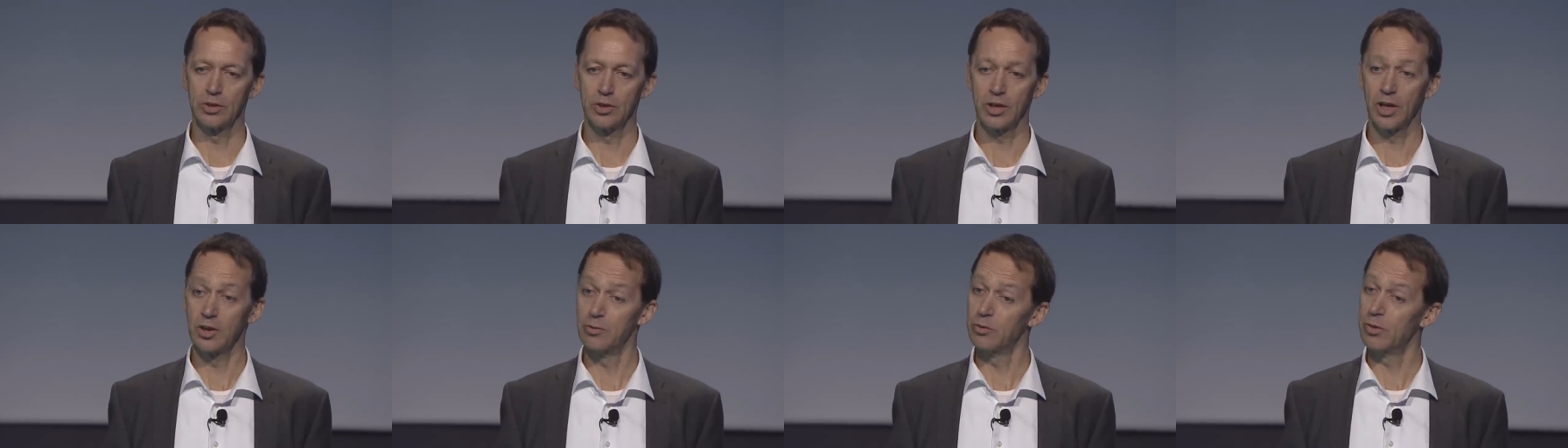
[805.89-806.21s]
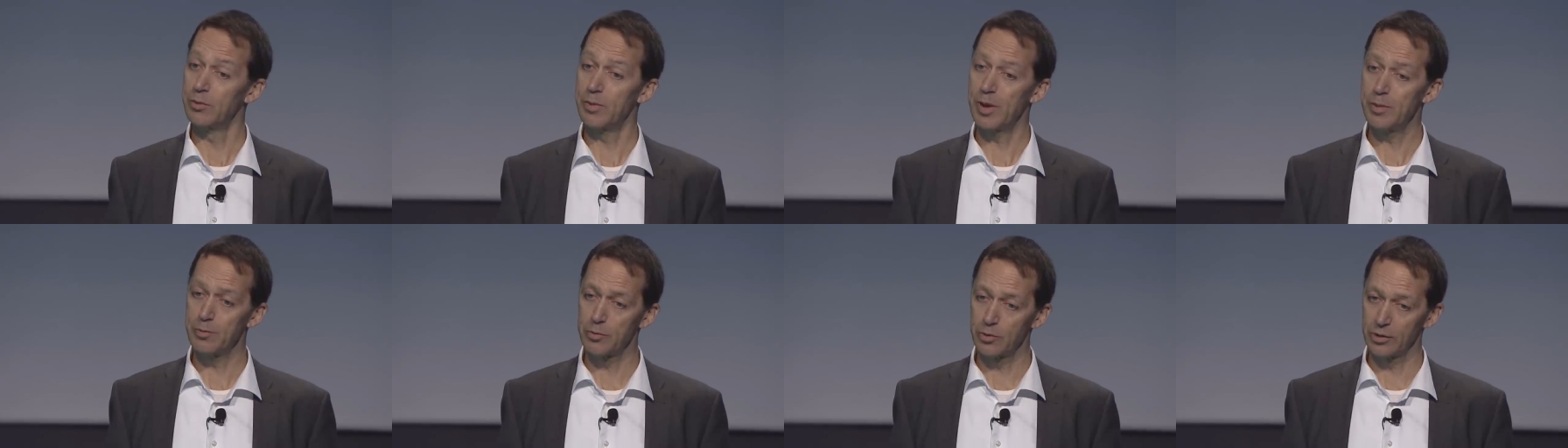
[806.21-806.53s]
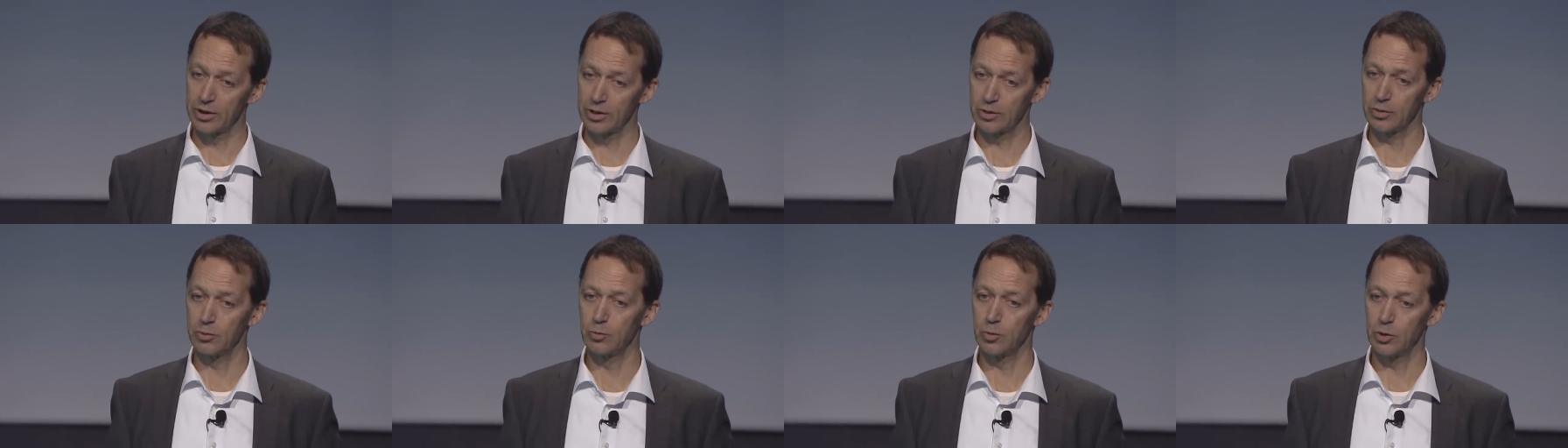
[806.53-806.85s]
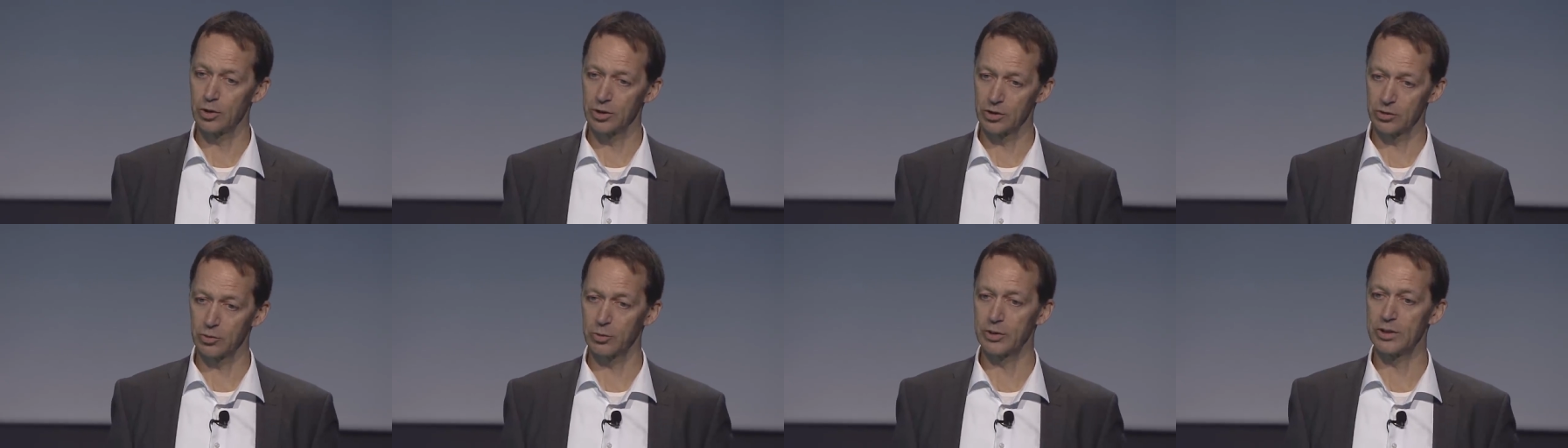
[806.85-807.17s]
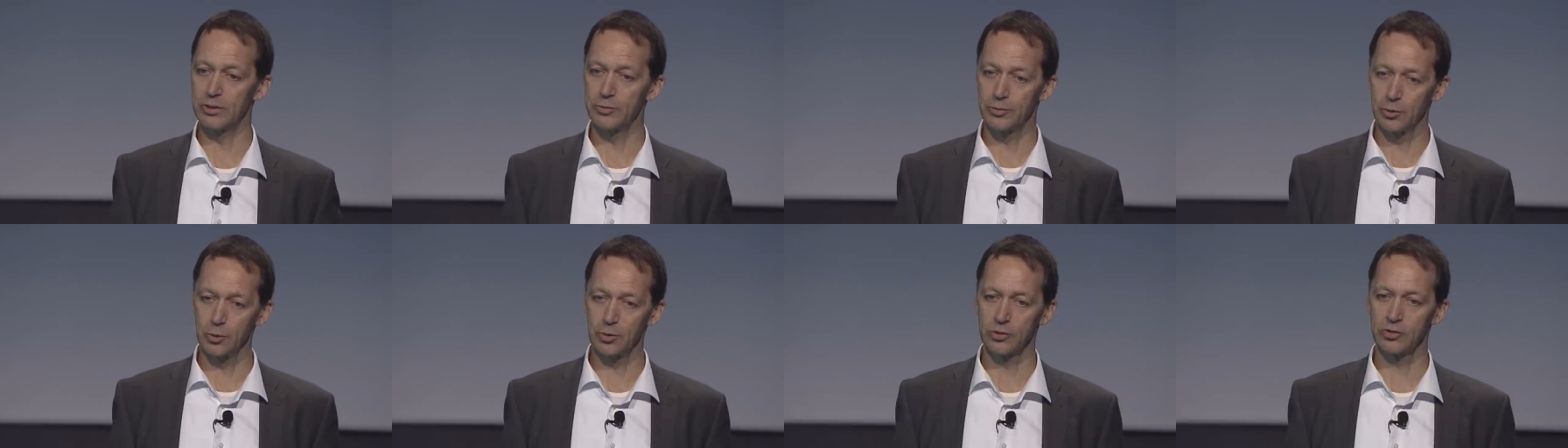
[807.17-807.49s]
And remember, it can work
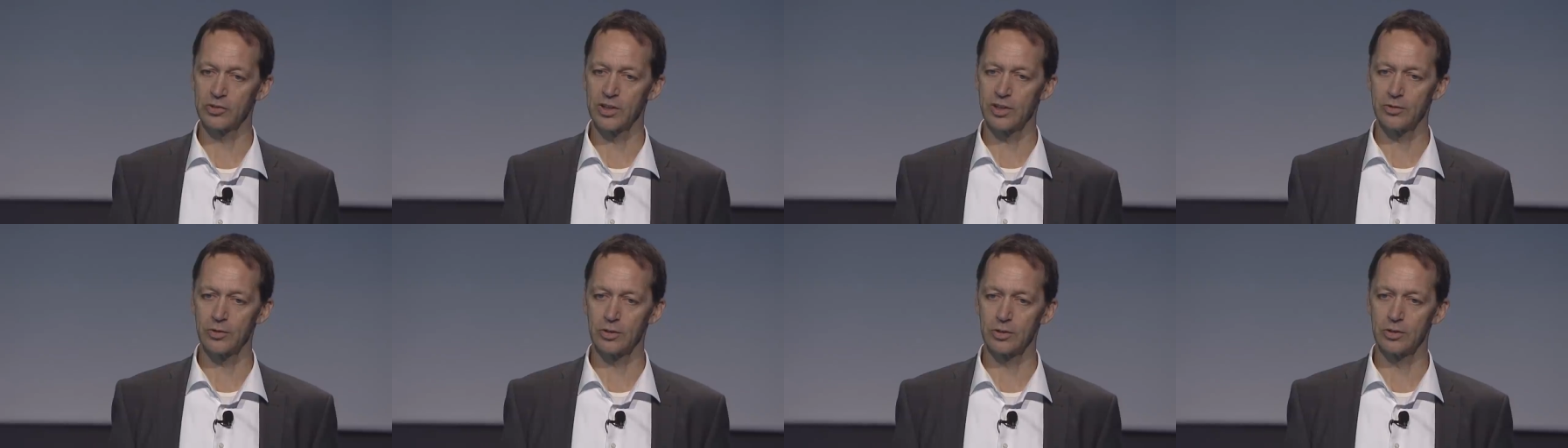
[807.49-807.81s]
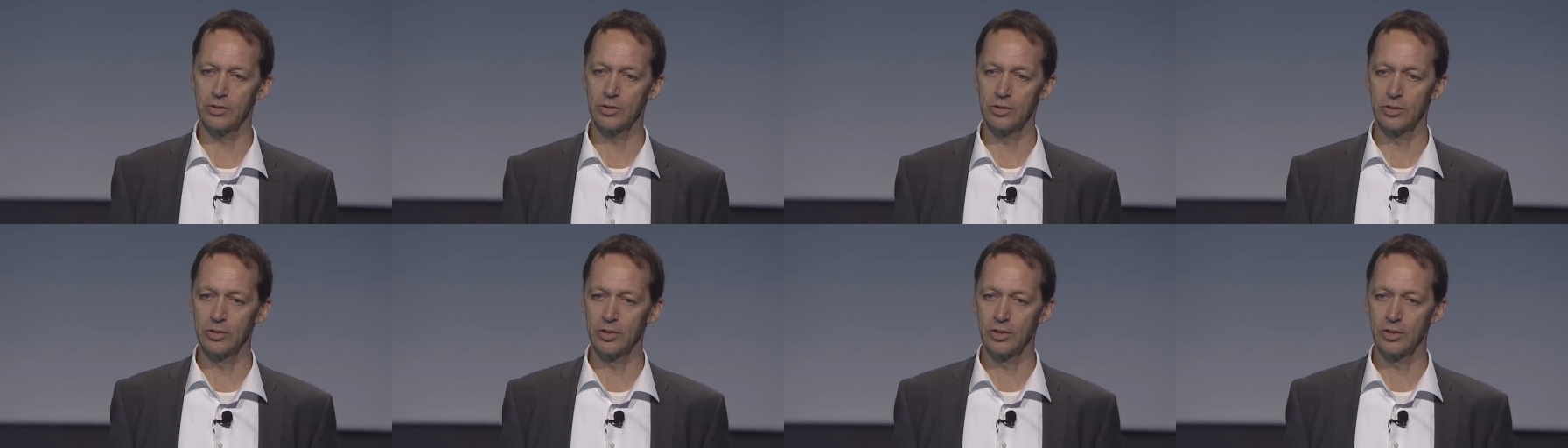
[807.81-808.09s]
24/7